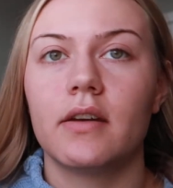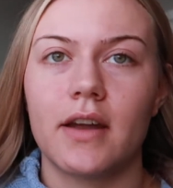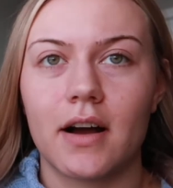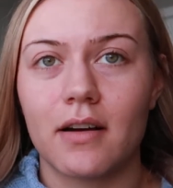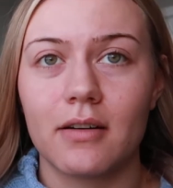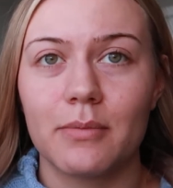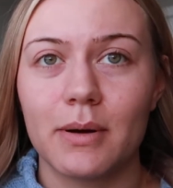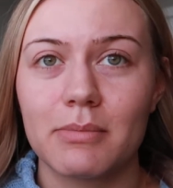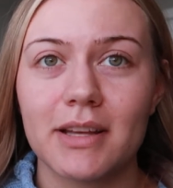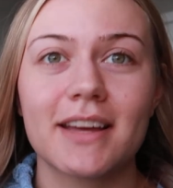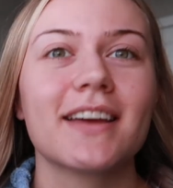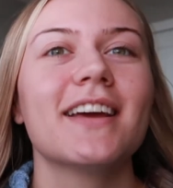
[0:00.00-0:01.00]
not go in
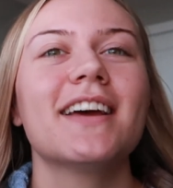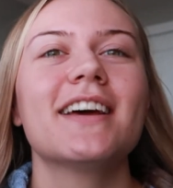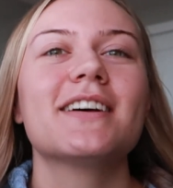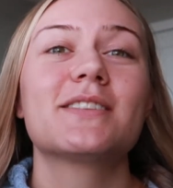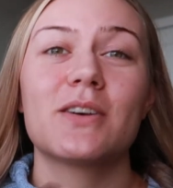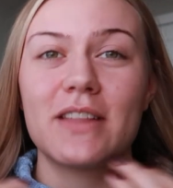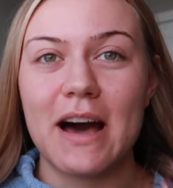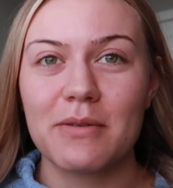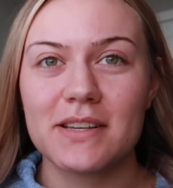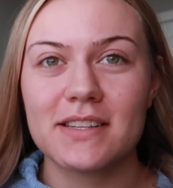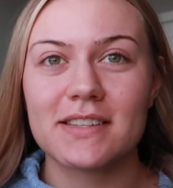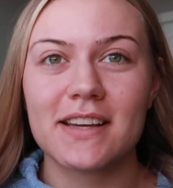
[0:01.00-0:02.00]
public. So that
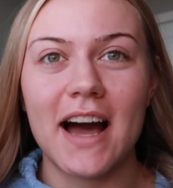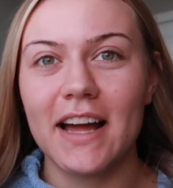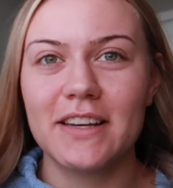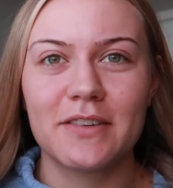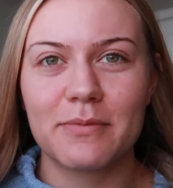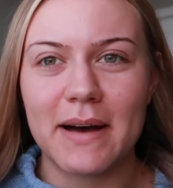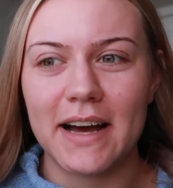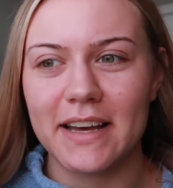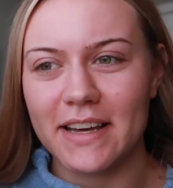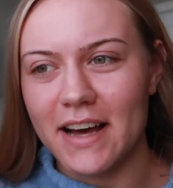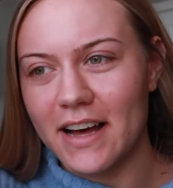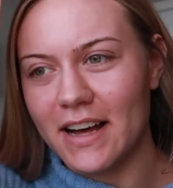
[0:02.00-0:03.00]
was kind of
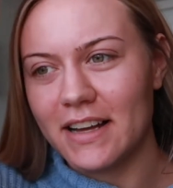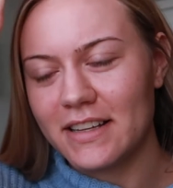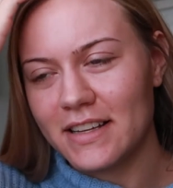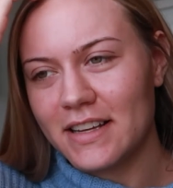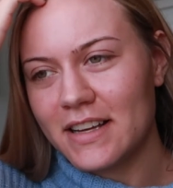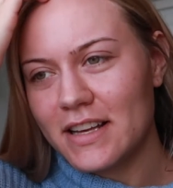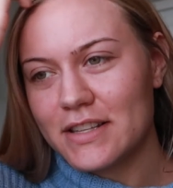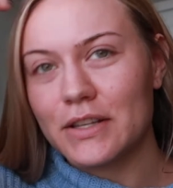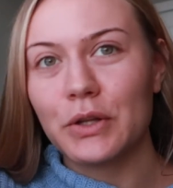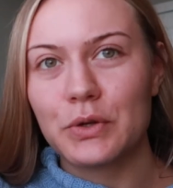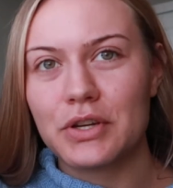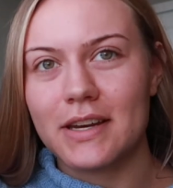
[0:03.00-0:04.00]
my
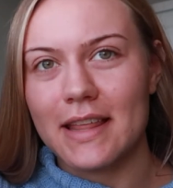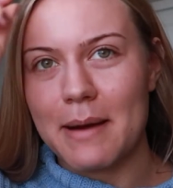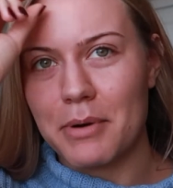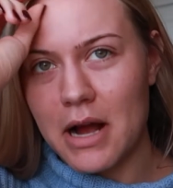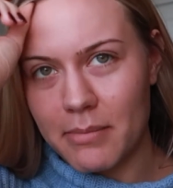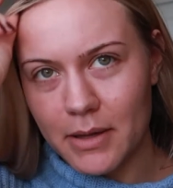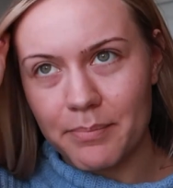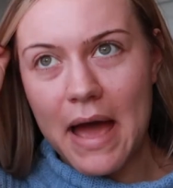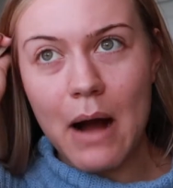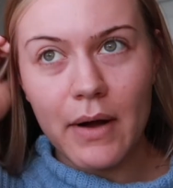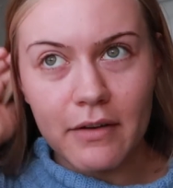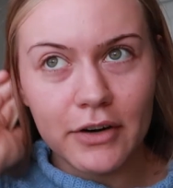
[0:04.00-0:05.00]
solution to that problem.
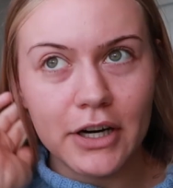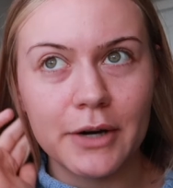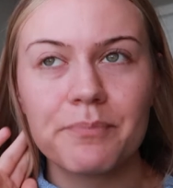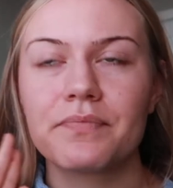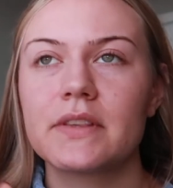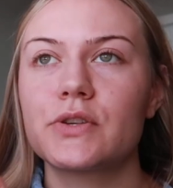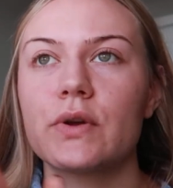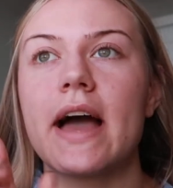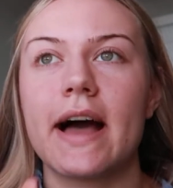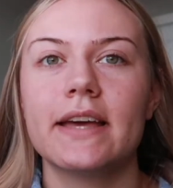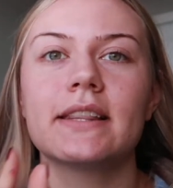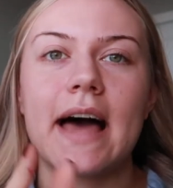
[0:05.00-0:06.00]
However, so
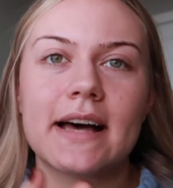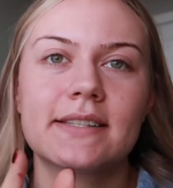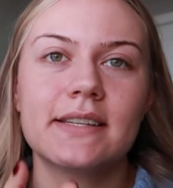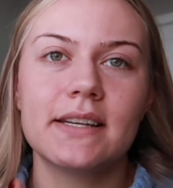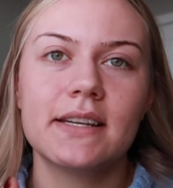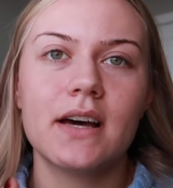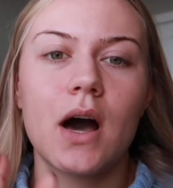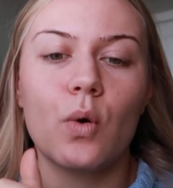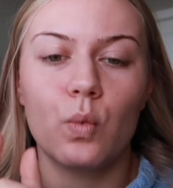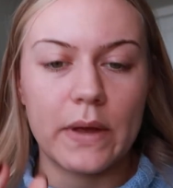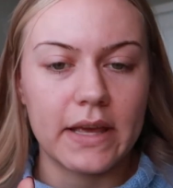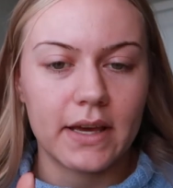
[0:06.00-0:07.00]
yeah, it lasted a
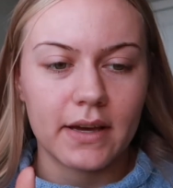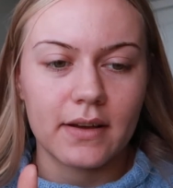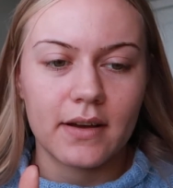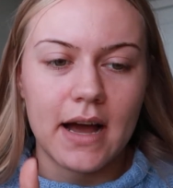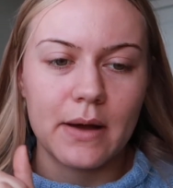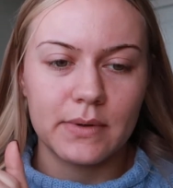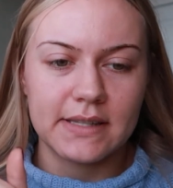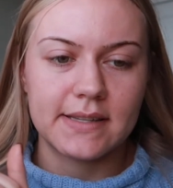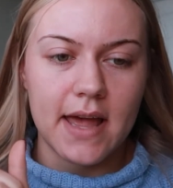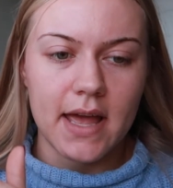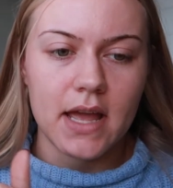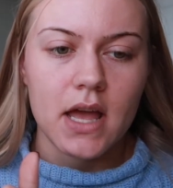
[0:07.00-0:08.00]
week, I would
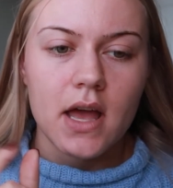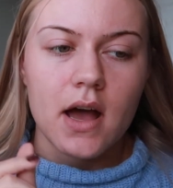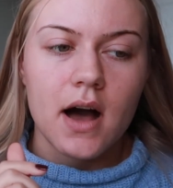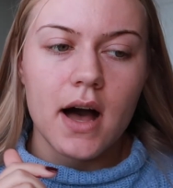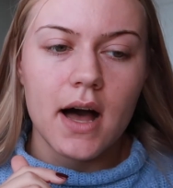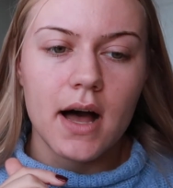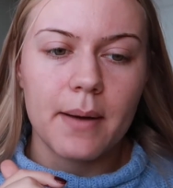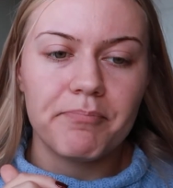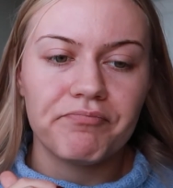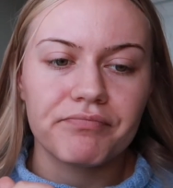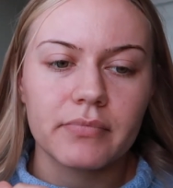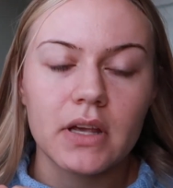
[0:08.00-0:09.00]
say.
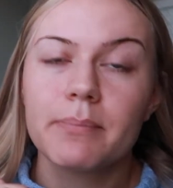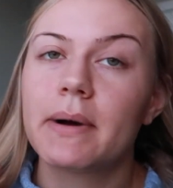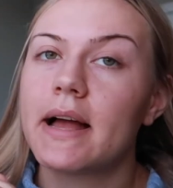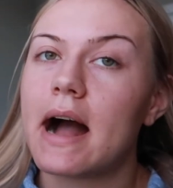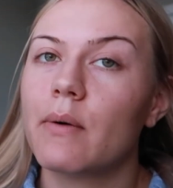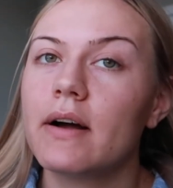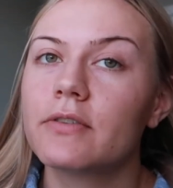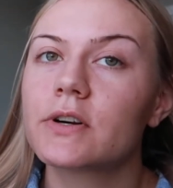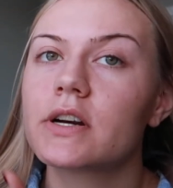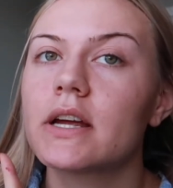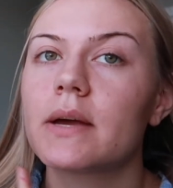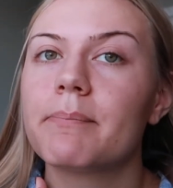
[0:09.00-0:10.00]
But
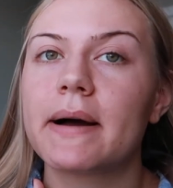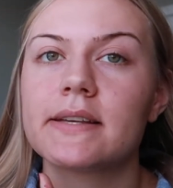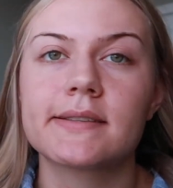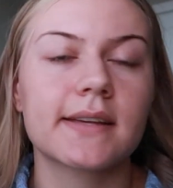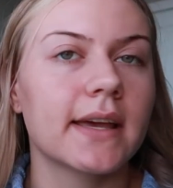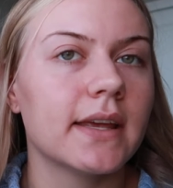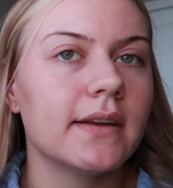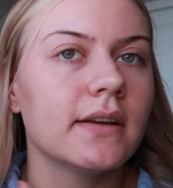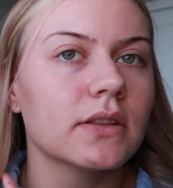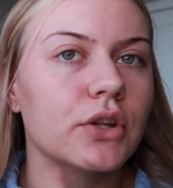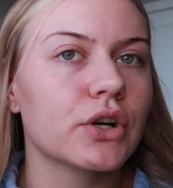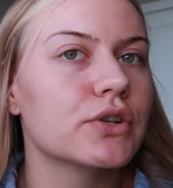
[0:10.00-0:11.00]
however, my skin
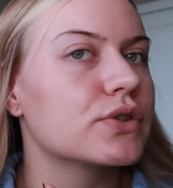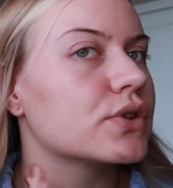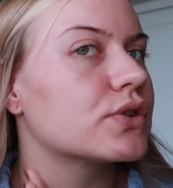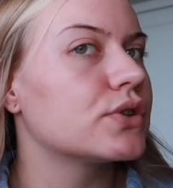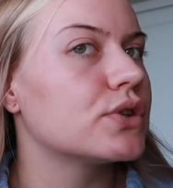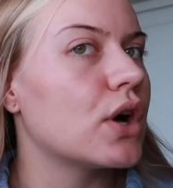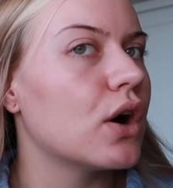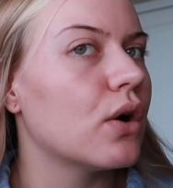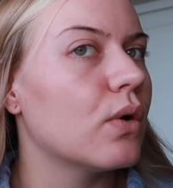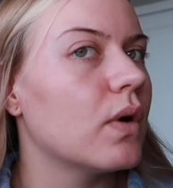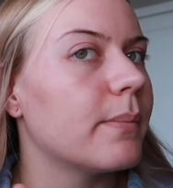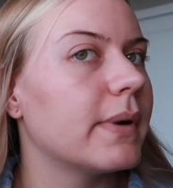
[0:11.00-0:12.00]
looks
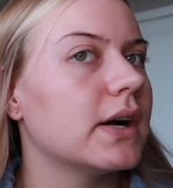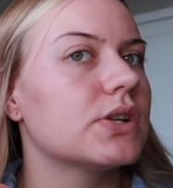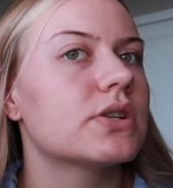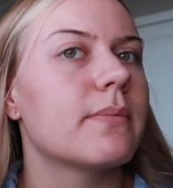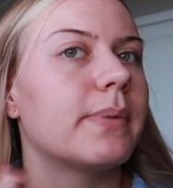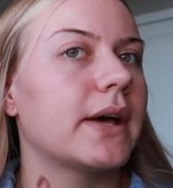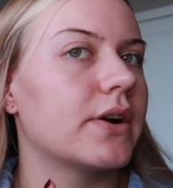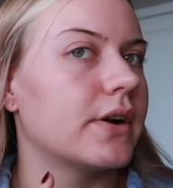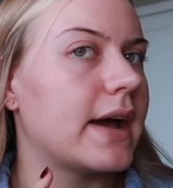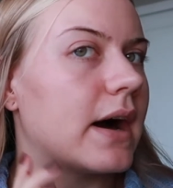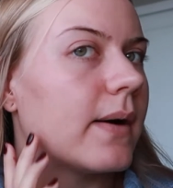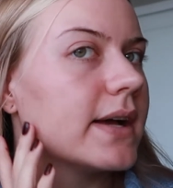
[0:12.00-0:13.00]
so much better
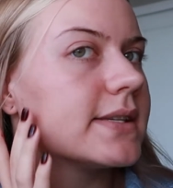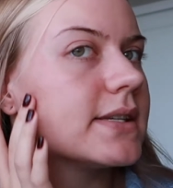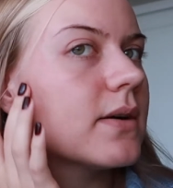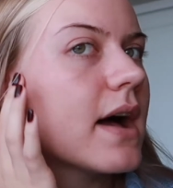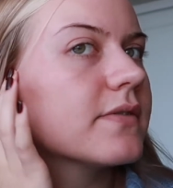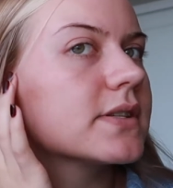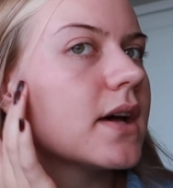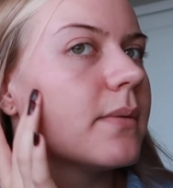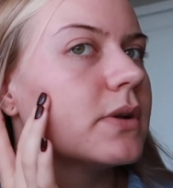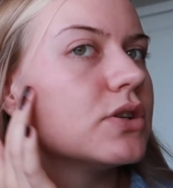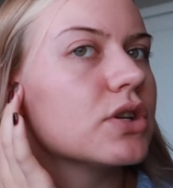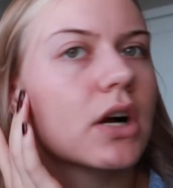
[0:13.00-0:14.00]
now. I still have
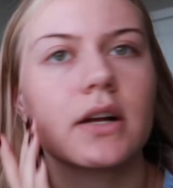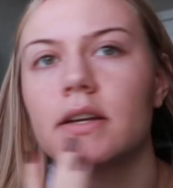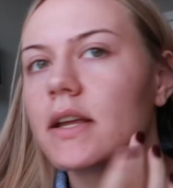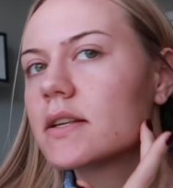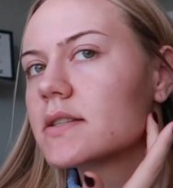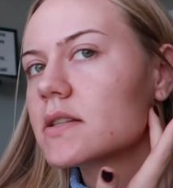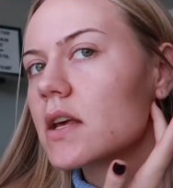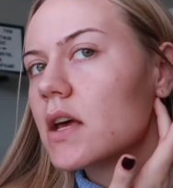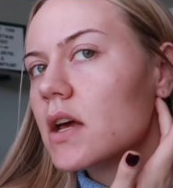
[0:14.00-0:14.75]
some darkness